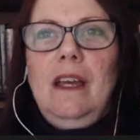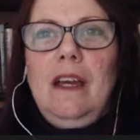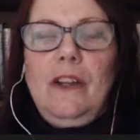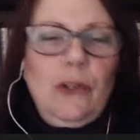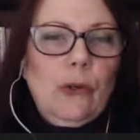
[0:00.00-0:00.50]

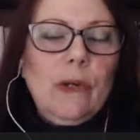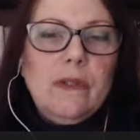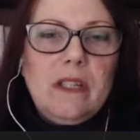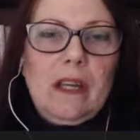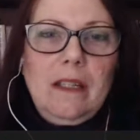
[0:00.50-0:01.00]

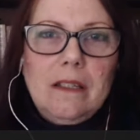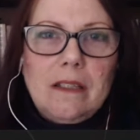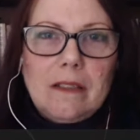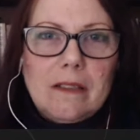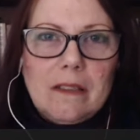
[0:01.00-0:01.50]

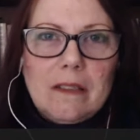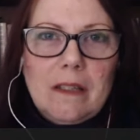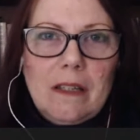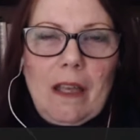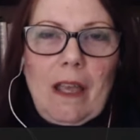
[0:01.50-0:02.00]
neuroscientist
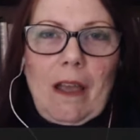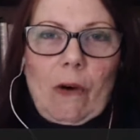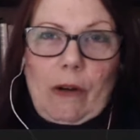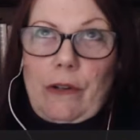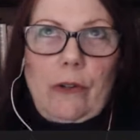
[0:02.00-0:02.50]

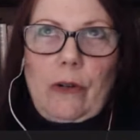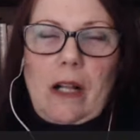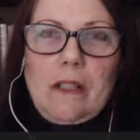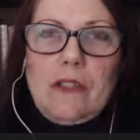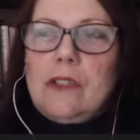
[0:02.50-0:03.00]
or a
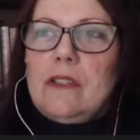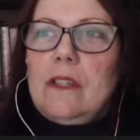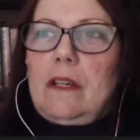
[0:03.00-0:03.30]
neurologist.